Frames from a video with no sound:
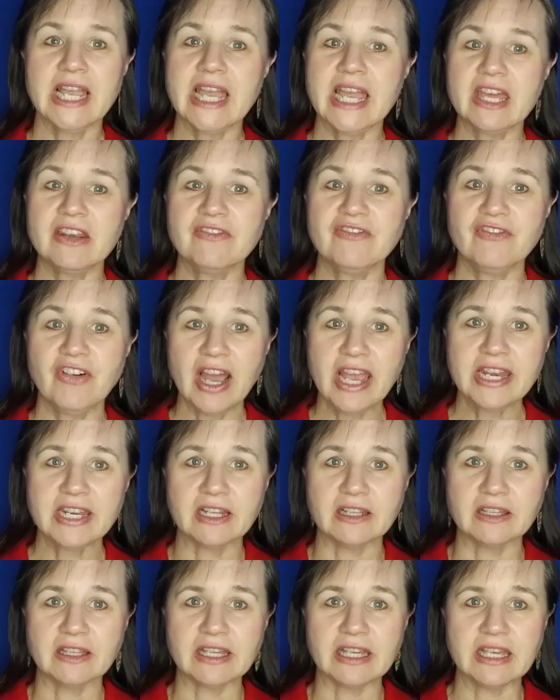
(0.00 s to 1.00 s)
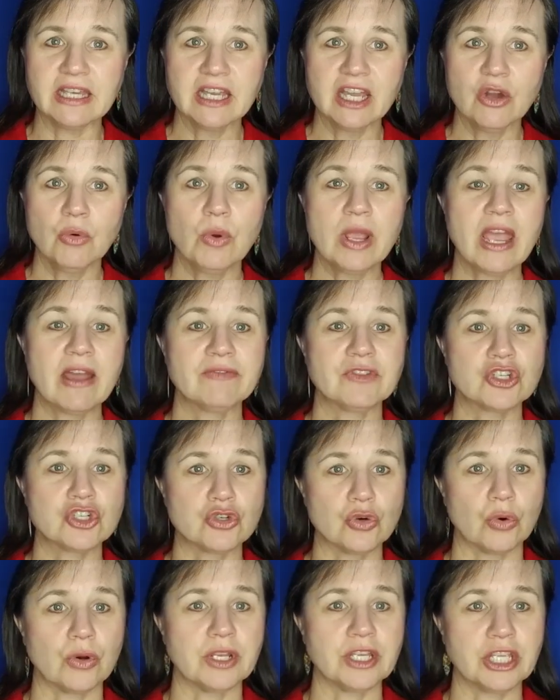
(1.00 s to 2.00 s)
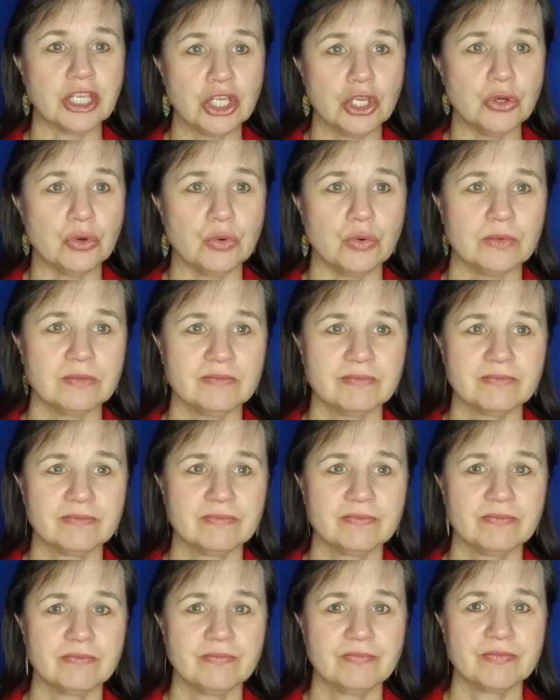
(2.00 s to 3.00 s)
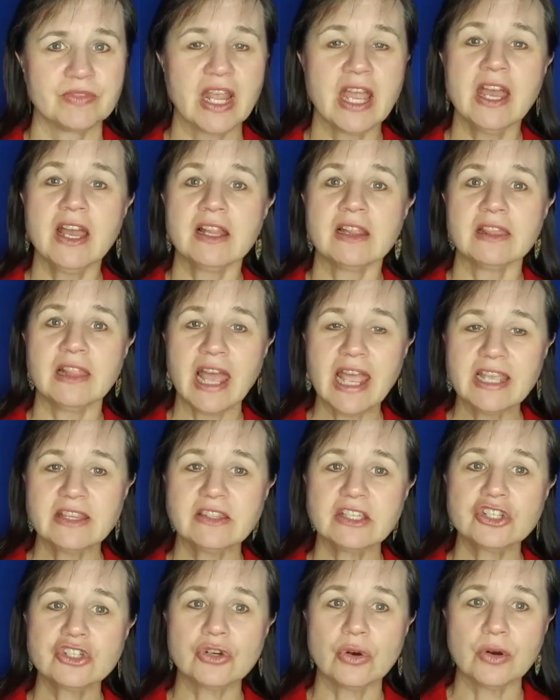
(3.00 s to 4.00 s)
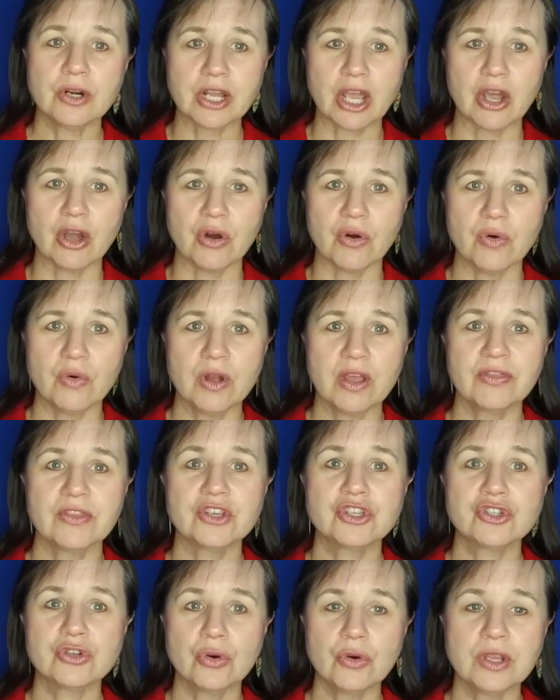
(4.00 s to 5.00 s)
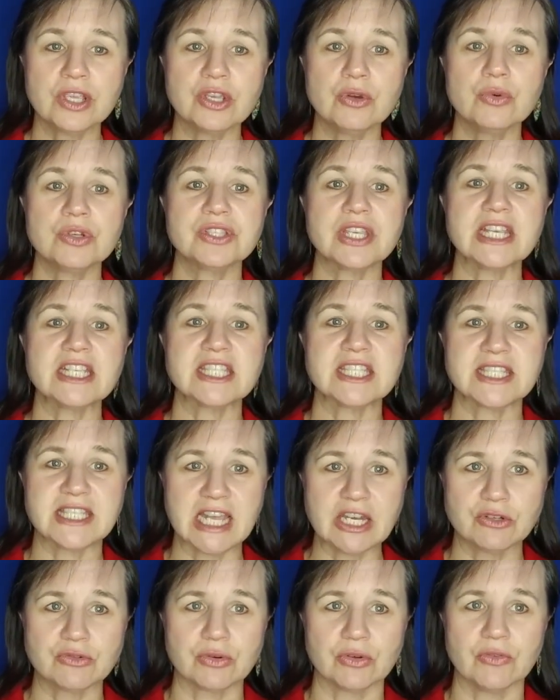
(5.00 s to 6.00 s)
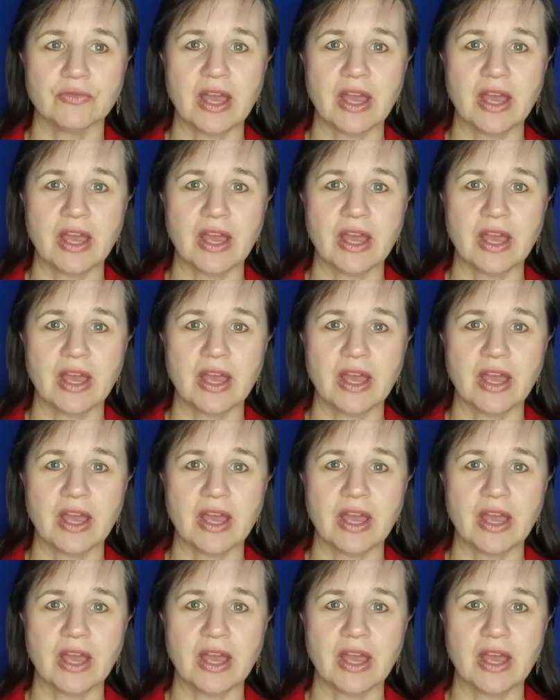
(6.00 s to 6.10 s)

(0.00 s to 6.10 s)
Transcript: And finally, we have the short U. Like the short O, the short U is a central